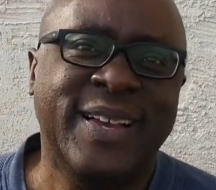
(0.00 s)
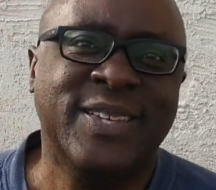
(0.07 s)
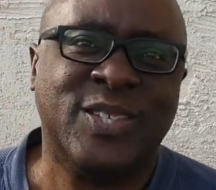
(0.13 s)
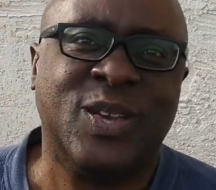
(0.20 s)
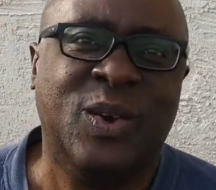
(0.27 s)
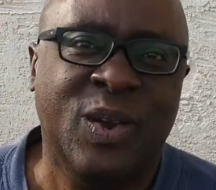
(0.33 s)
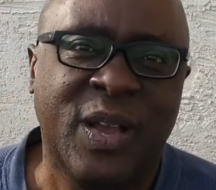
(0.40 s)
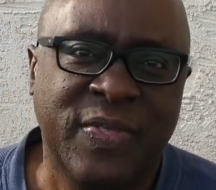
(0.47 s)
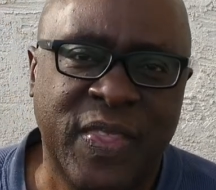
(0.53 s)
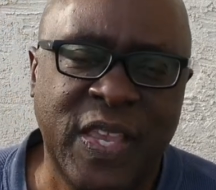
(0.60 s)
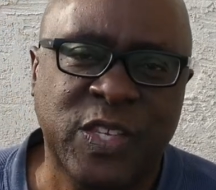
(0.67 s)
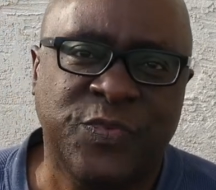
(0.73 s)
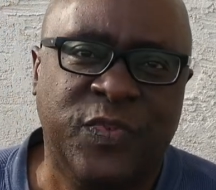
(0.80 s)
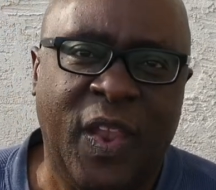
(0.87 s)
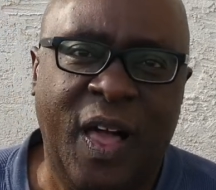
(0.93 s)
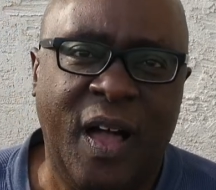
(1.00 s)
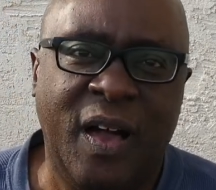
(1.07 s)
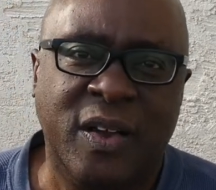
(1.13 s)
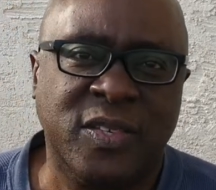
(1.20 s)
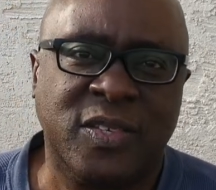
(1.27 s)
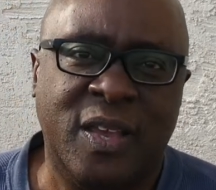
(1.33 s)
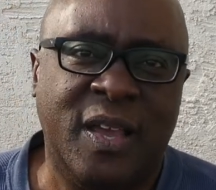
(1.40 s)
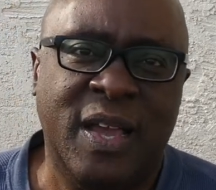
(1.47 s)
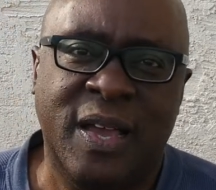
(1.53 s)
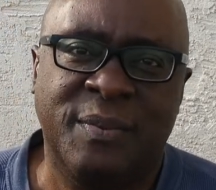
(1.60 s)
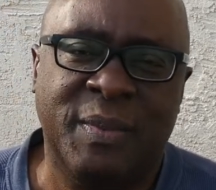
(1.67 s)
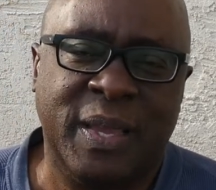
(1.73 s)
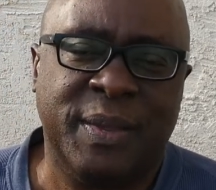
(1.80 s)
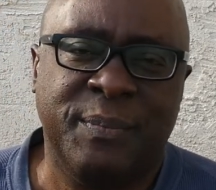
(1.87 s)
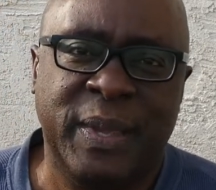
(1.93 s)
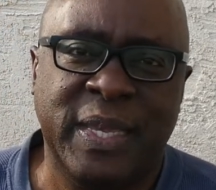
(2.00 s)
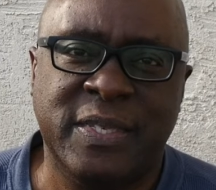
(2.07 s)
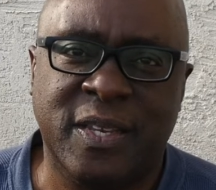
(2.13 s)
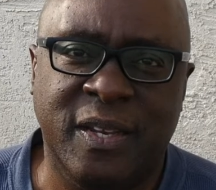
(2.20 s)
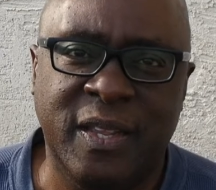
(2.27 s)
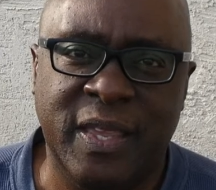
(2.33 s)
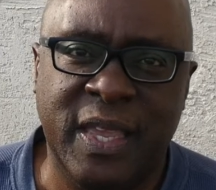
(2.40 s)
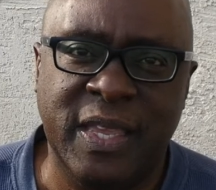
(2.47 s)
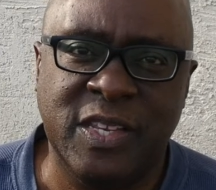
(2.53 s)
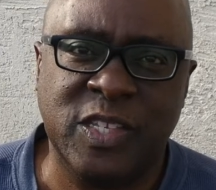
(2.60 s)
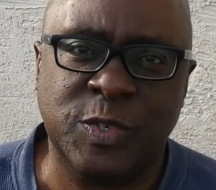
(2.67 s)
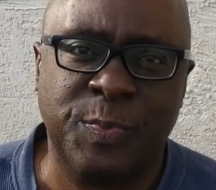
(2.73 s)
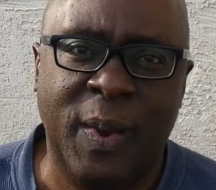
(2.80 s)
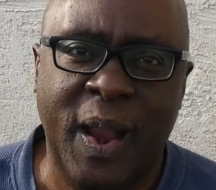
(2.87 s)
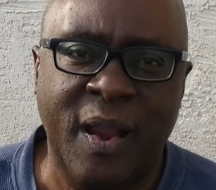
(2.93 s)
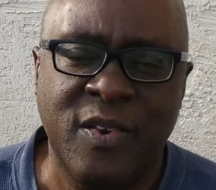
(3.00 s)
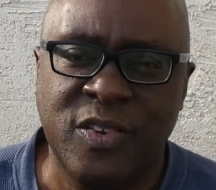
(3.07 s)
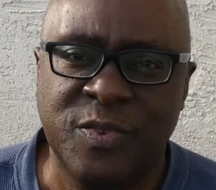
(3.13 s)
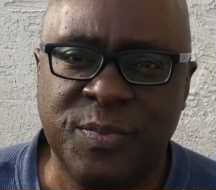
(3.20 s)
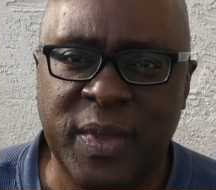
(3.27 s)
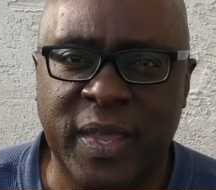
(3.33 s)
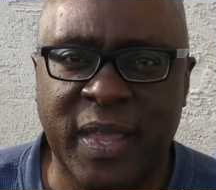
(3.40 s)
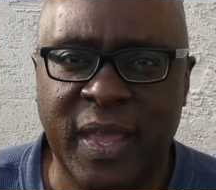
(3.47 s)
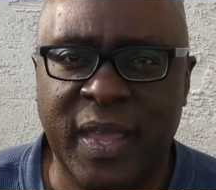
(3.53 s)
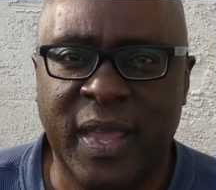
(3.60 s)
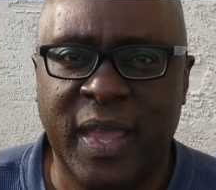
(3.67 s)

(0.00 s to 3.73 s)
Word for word: so these vlogs um, are basically inspiring to me.